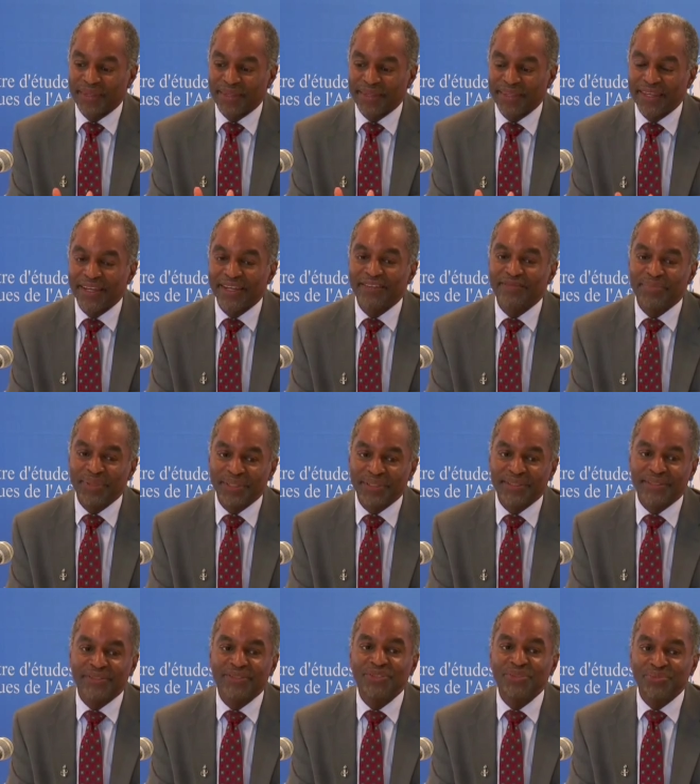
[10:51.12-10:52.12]
there have
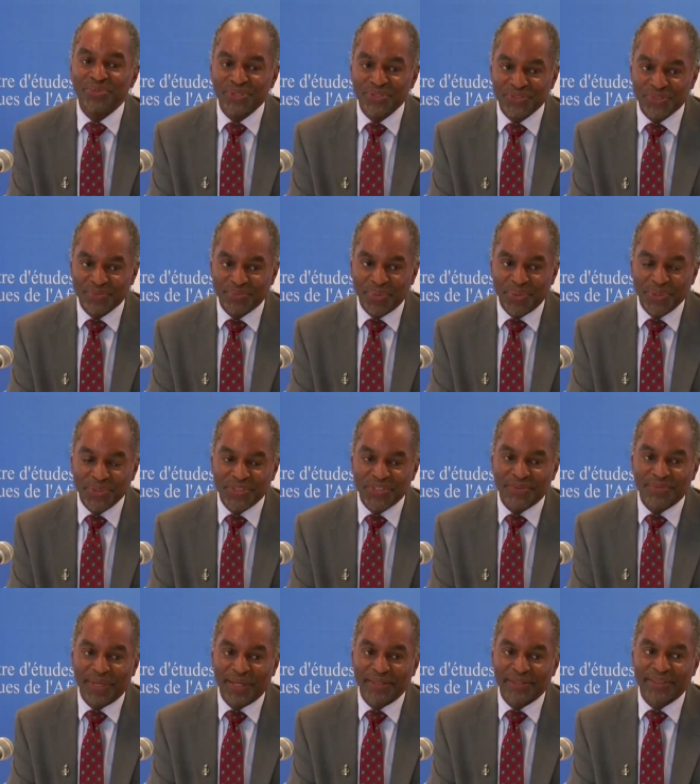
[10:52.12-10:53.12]
been numerous reports
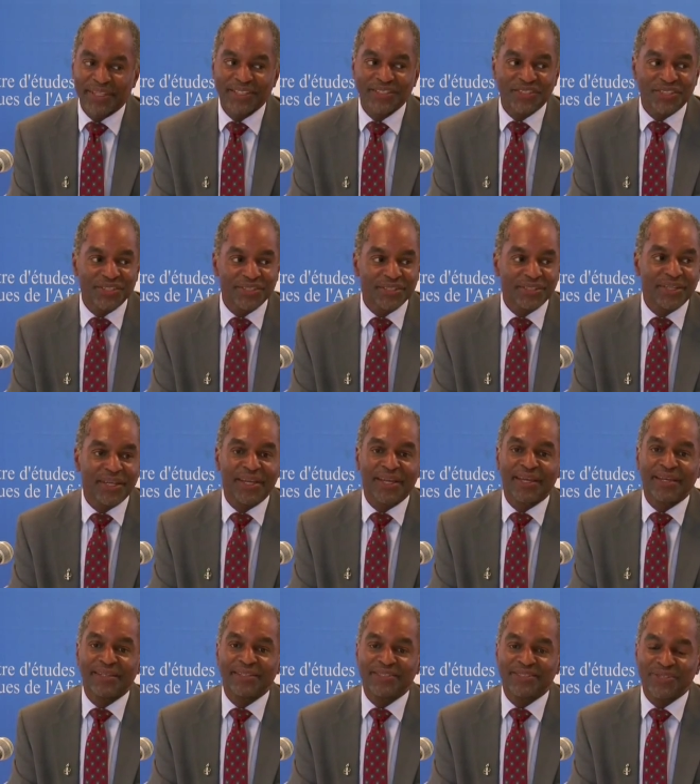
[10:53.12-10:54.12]
about Nigerian
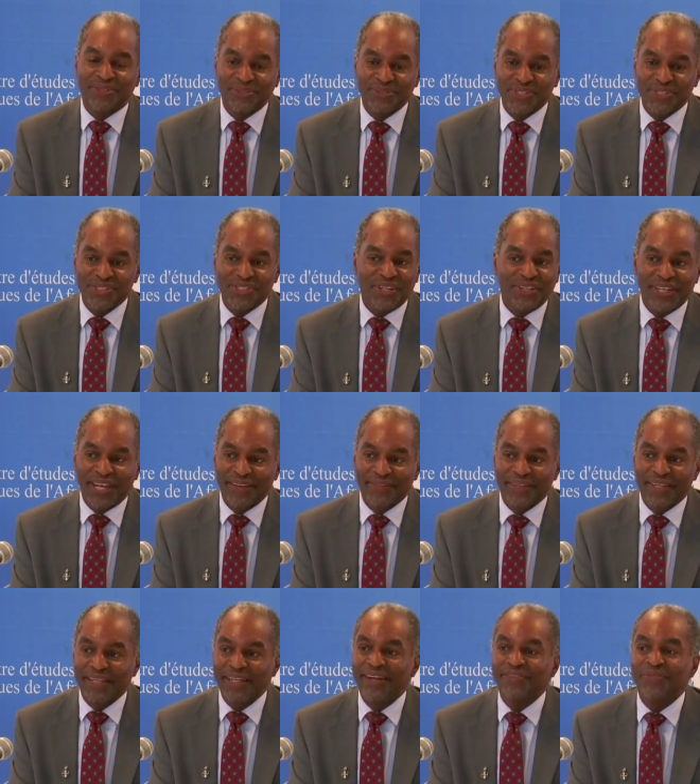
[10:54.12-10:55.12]
soldiers not
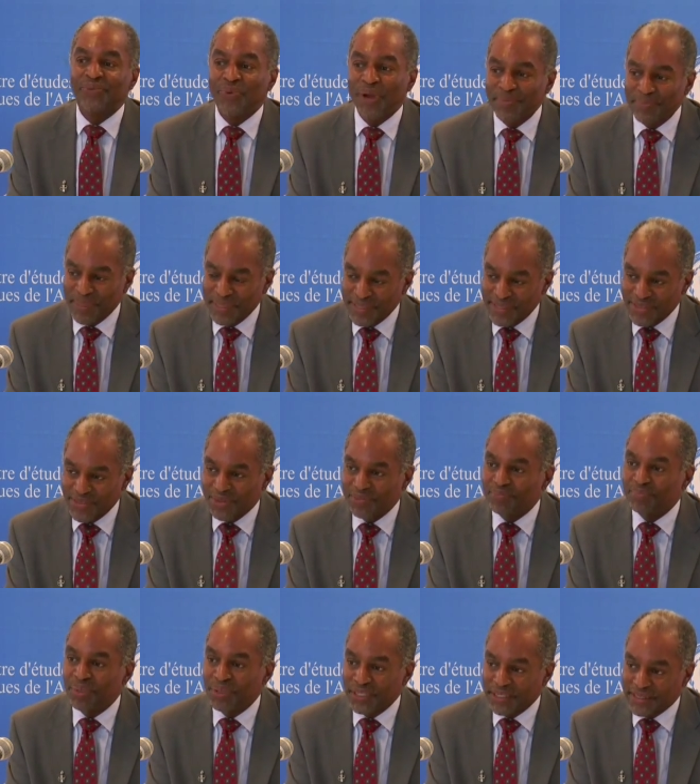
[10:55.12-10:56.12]
having enough weapons or
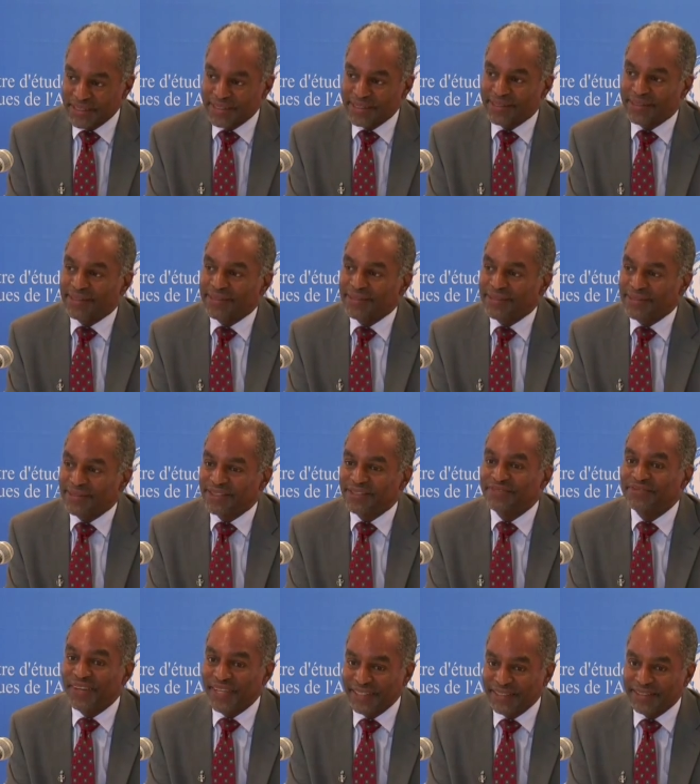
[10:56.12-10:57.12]
bullets to
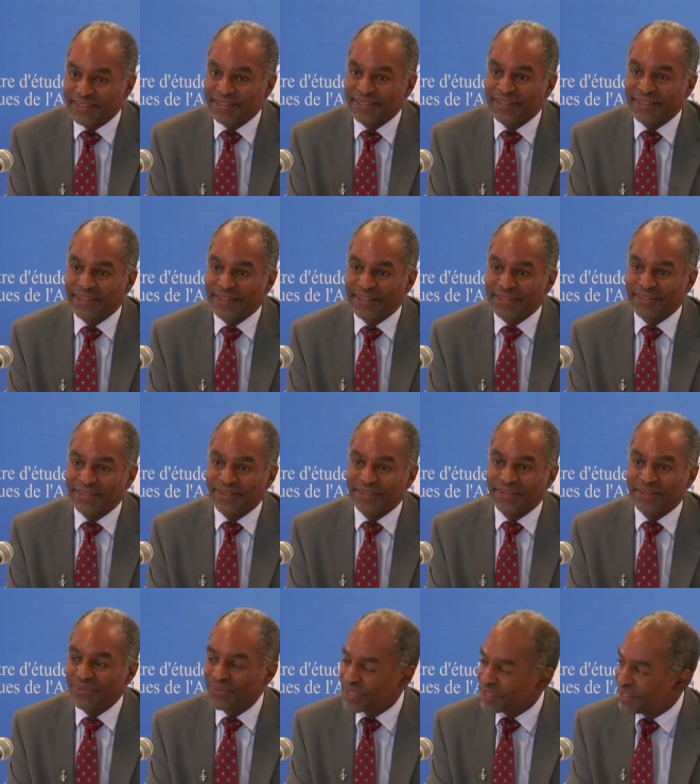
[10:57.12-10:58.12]
fight
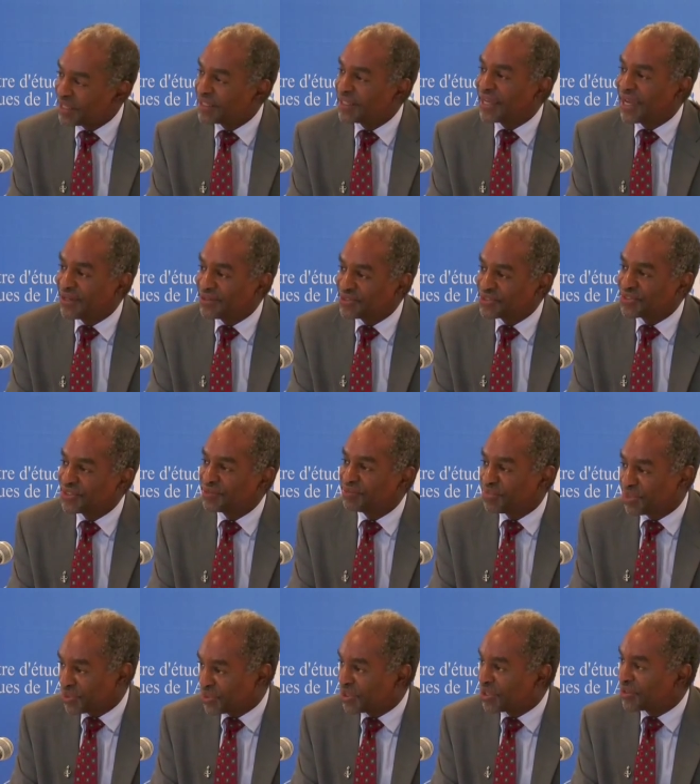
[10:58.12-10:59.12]
when encountering
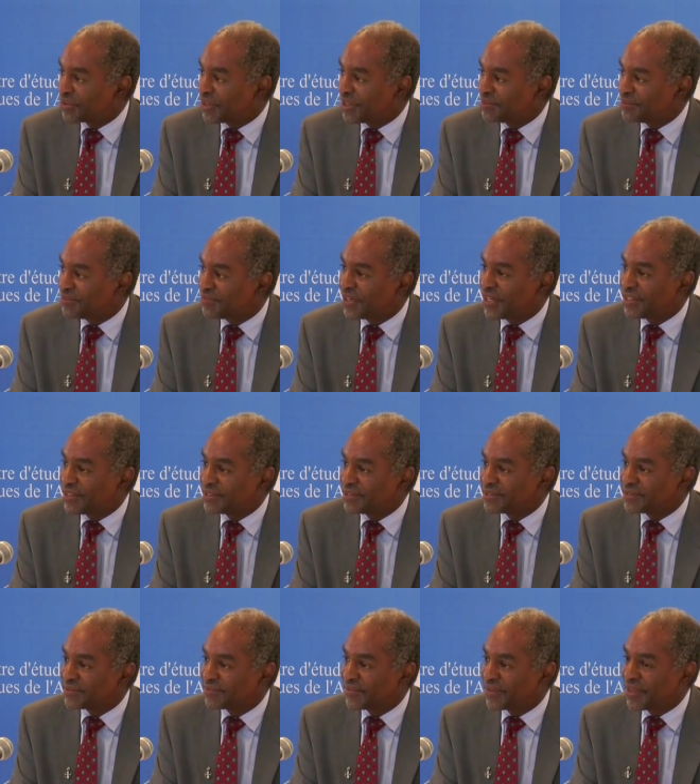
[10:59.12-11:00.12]
Boko Haram
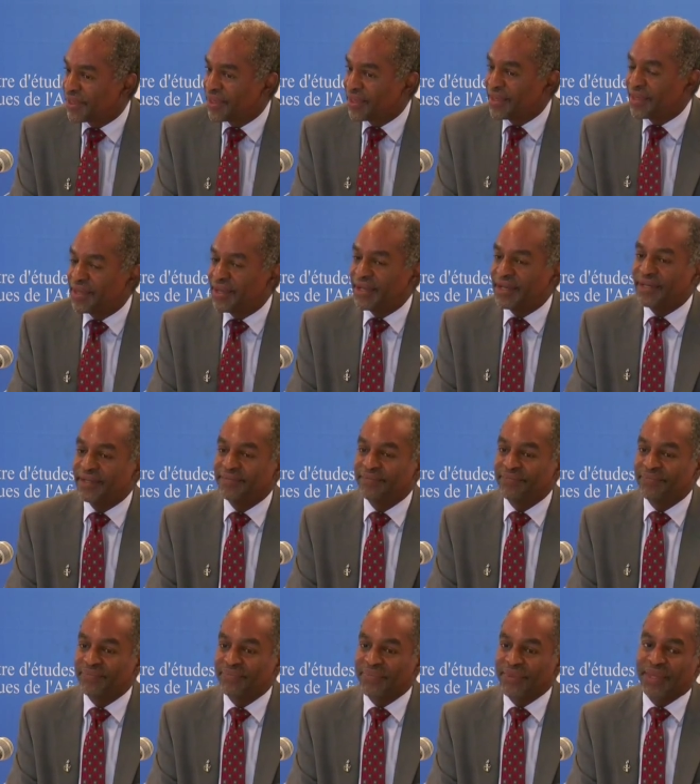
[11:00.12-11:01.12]
fighters.
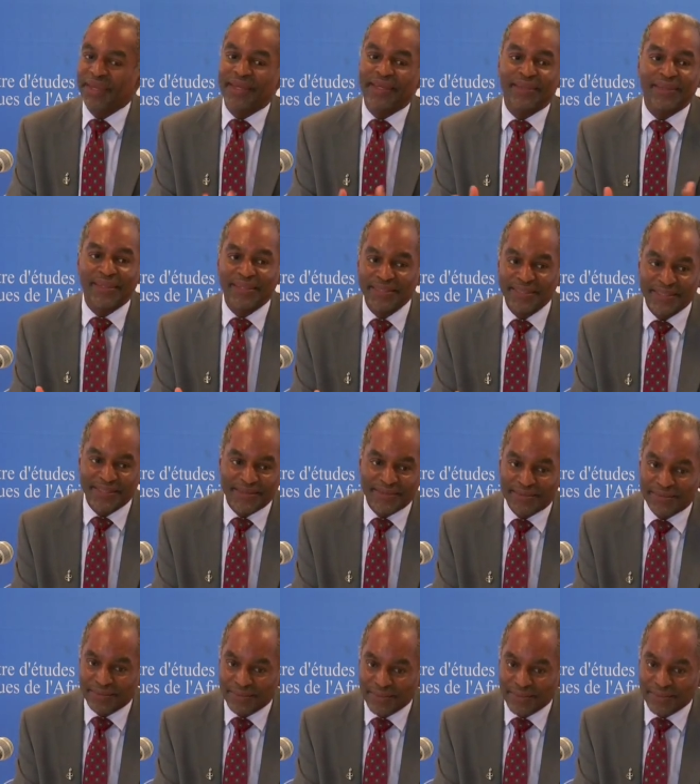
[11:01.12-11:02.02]
Um, this